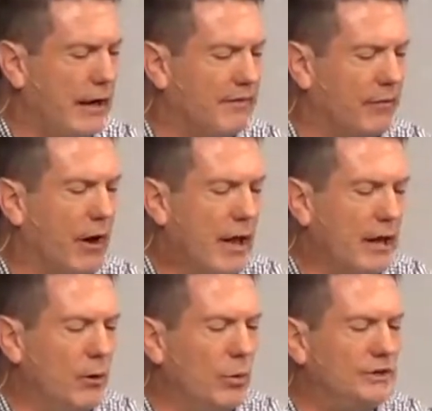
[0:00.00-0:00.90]
ever,
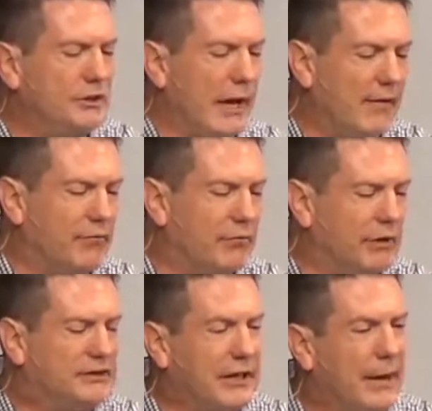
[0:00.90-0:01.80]
and in which
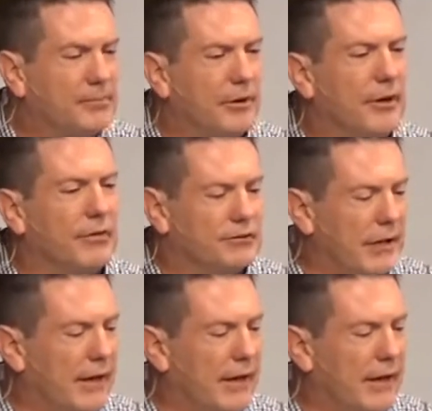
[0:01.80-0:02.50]
every chapter, hear this,